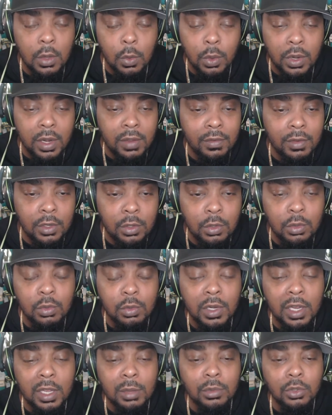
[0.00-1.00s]
whatever the dude
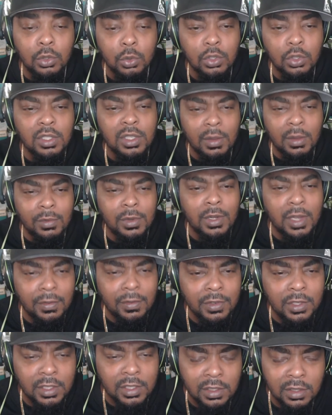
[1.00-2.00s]
named George
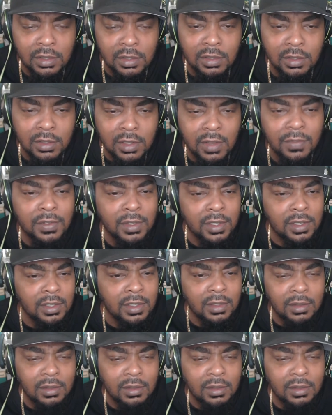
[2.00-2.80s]
Stephanopoulos, Stephan